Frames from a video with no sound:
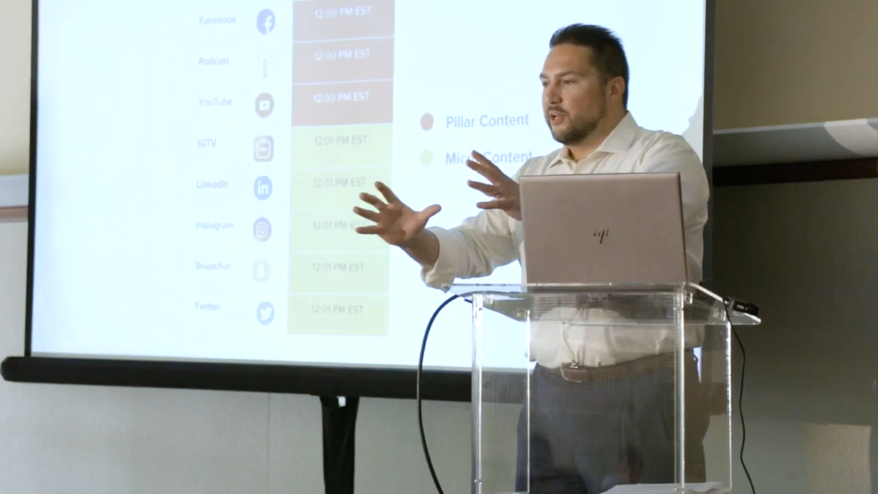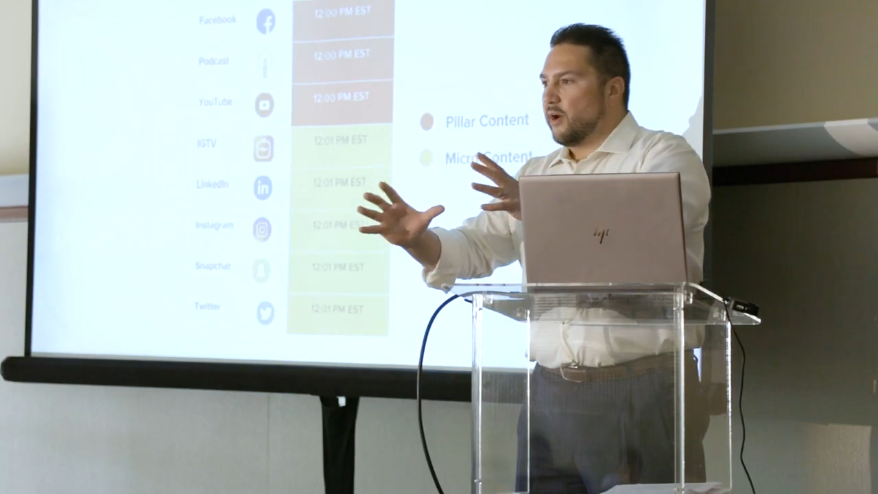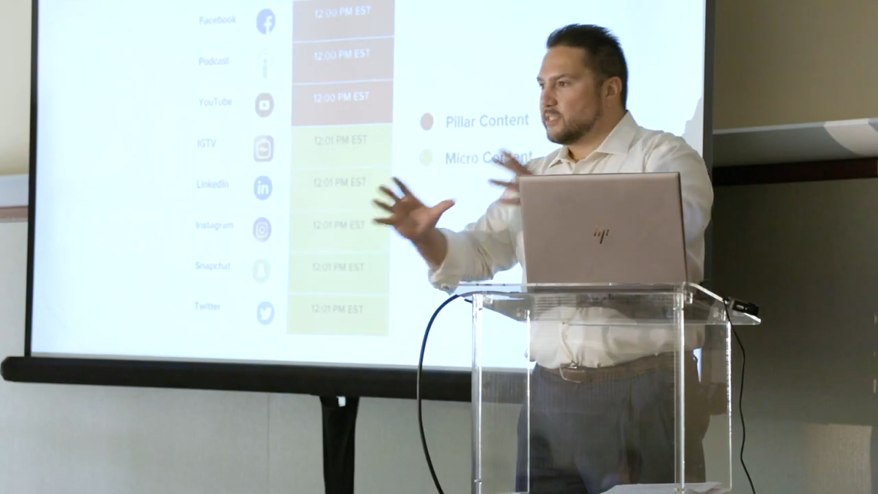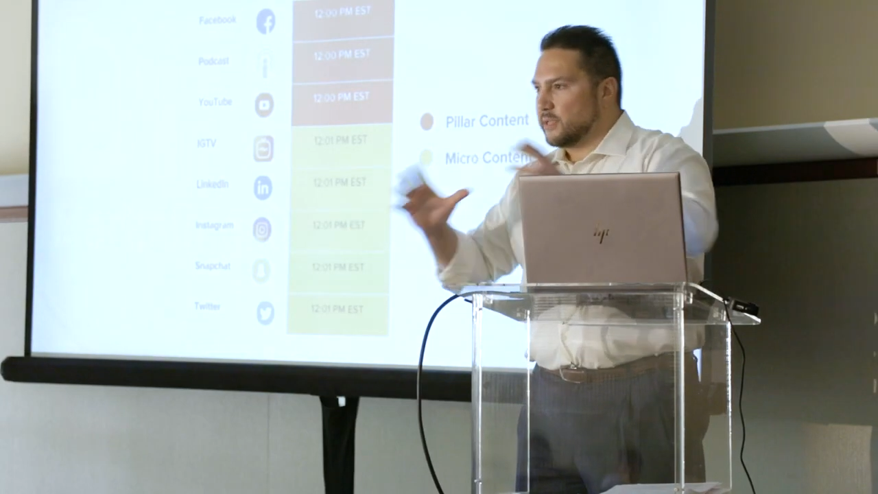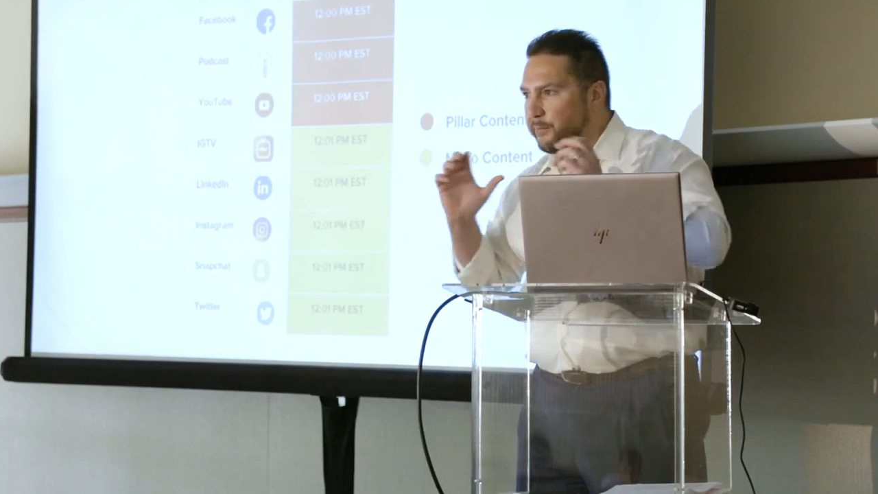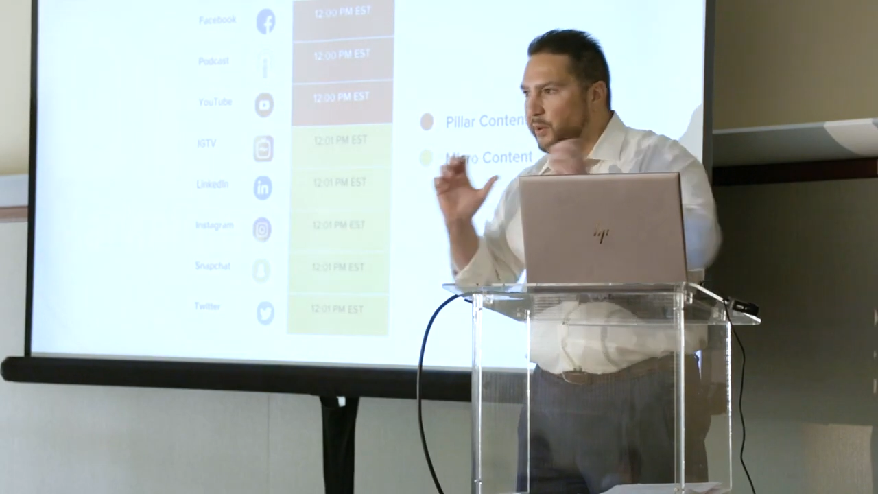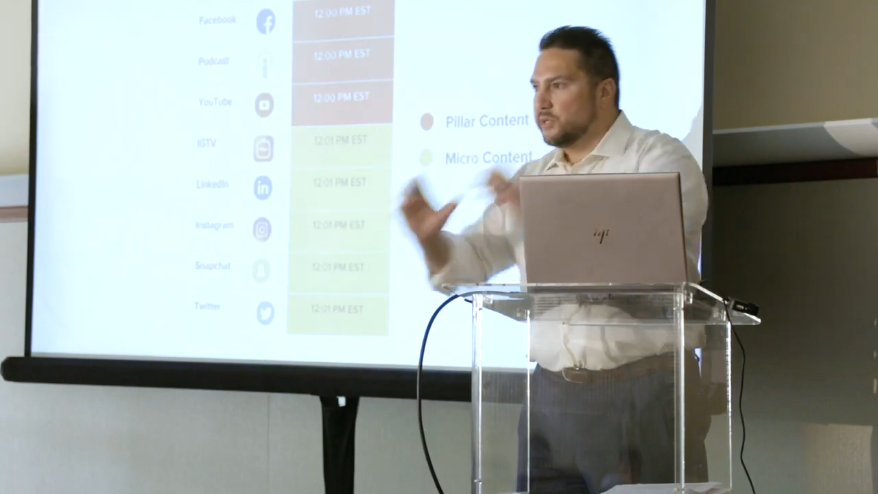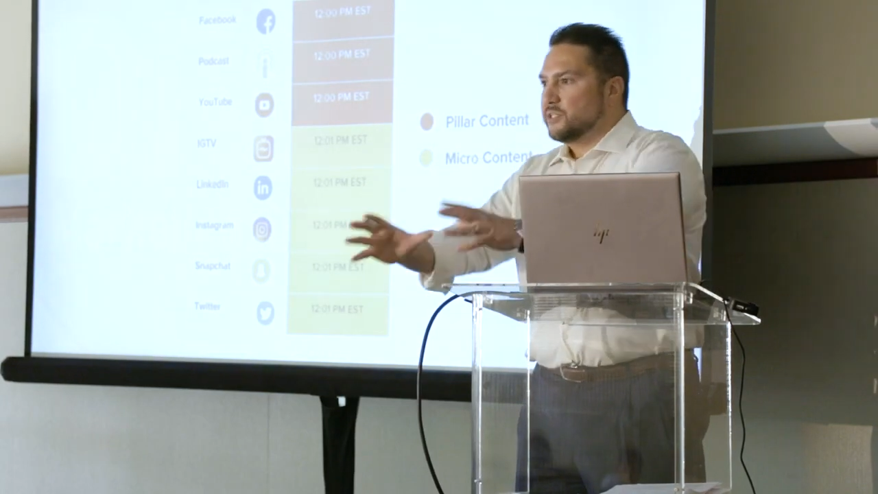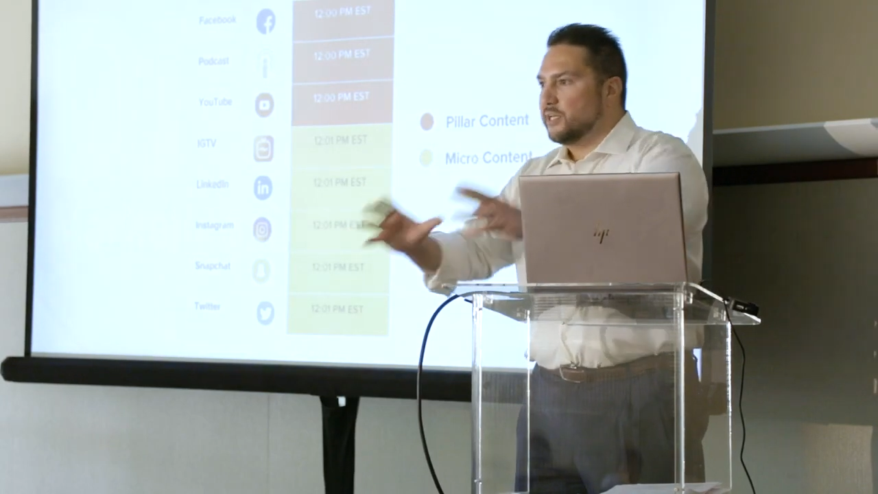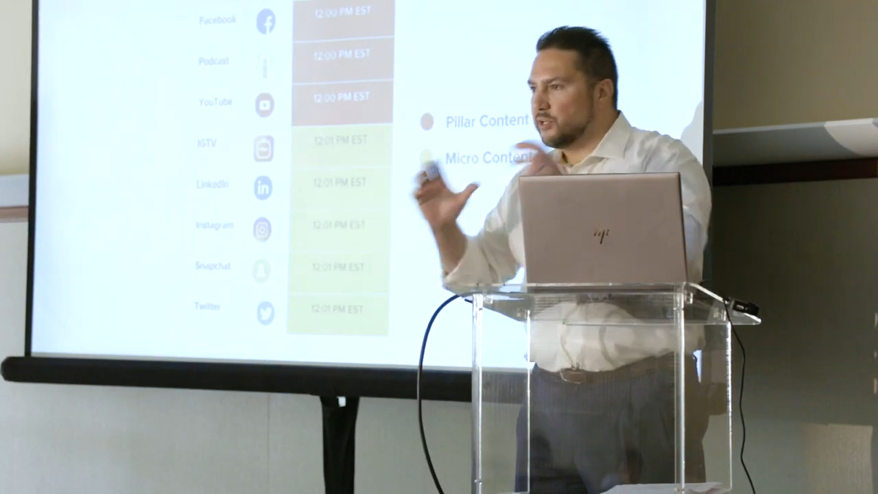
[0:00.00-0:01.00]
I say,
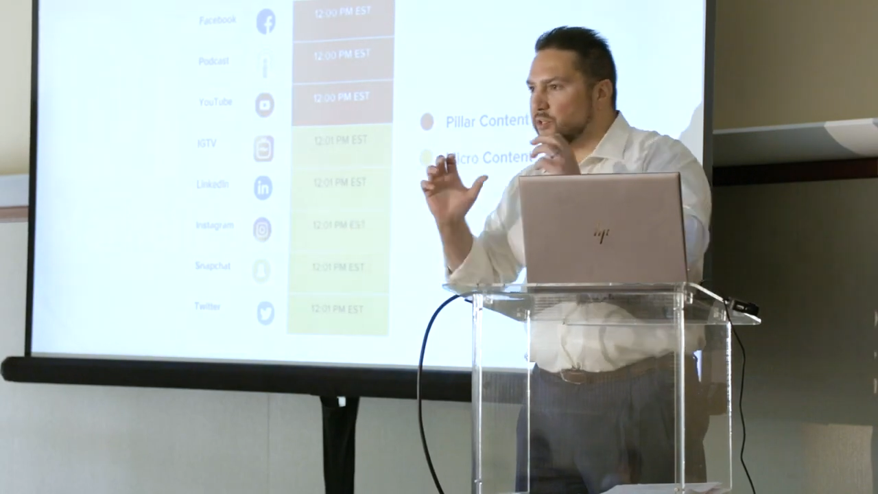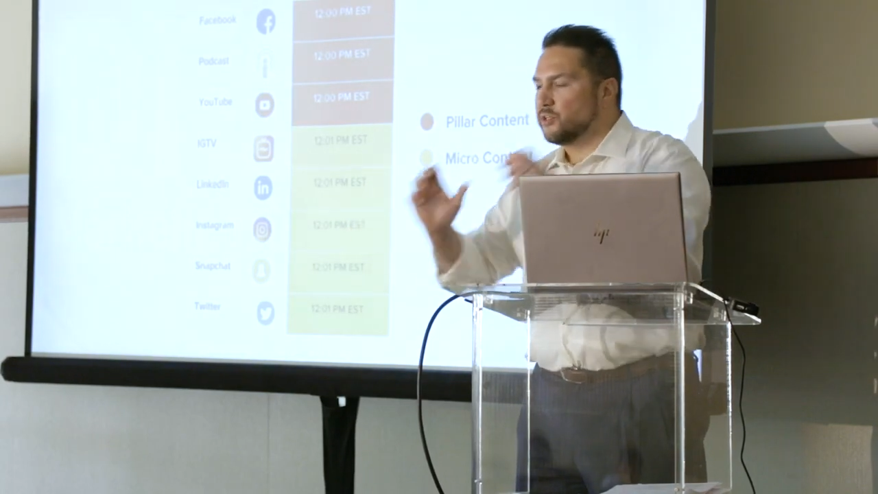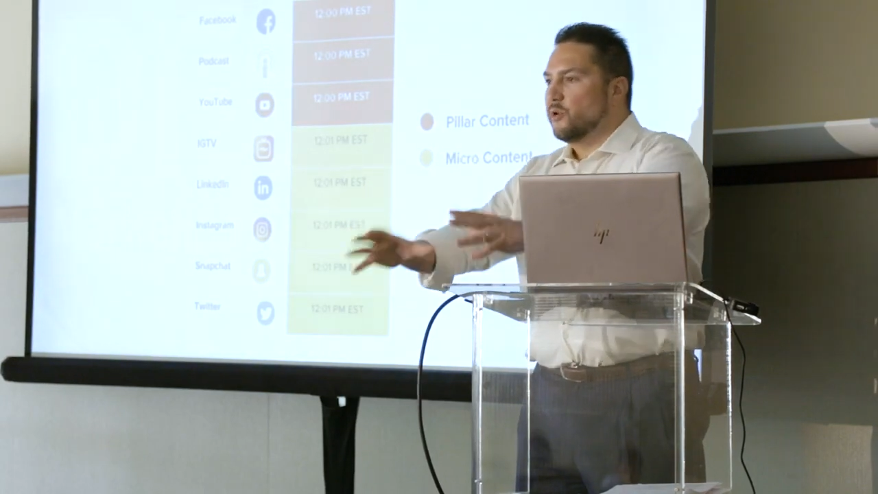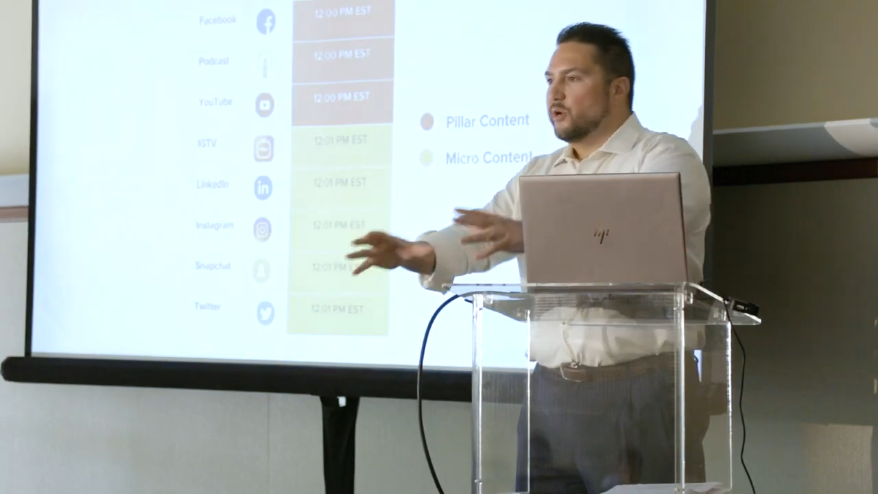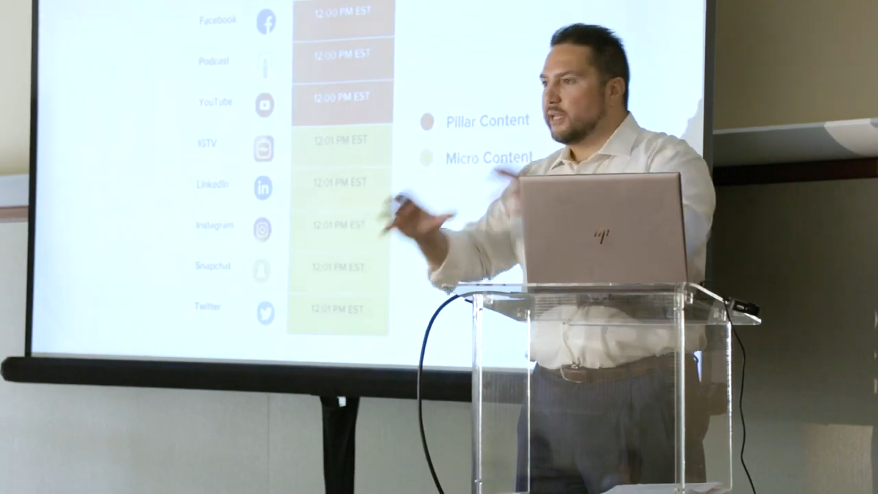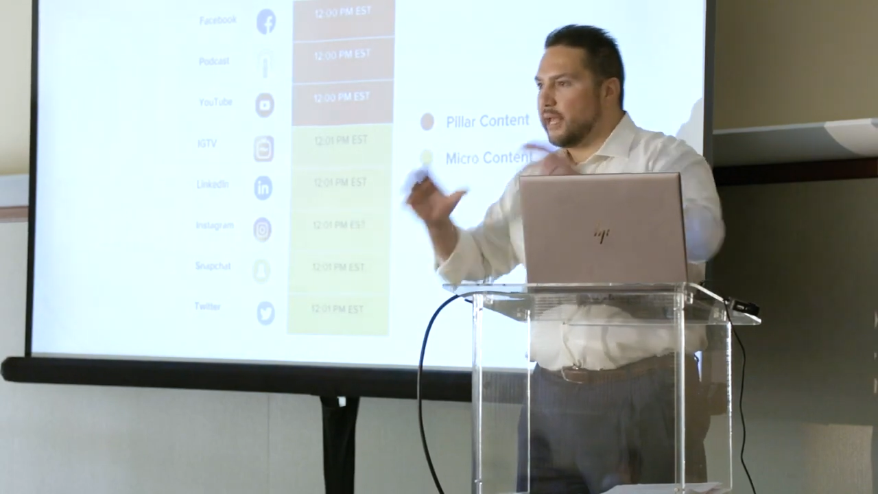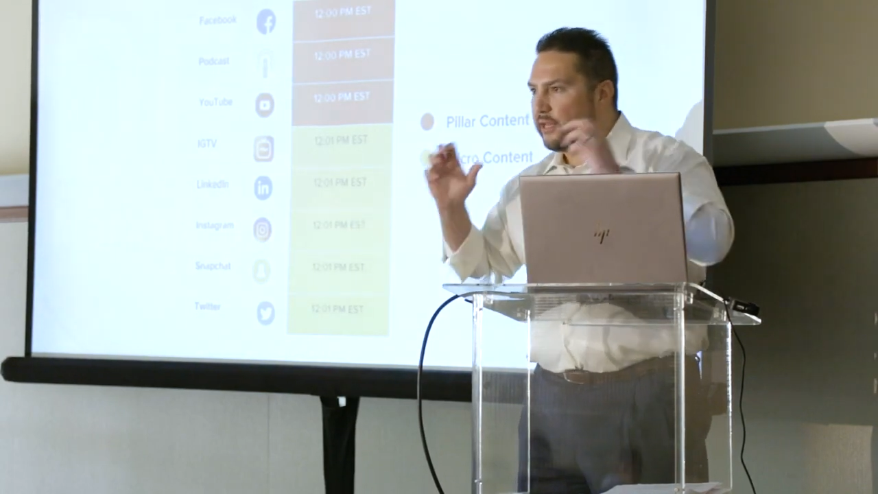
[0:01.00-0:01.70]
push it, do it,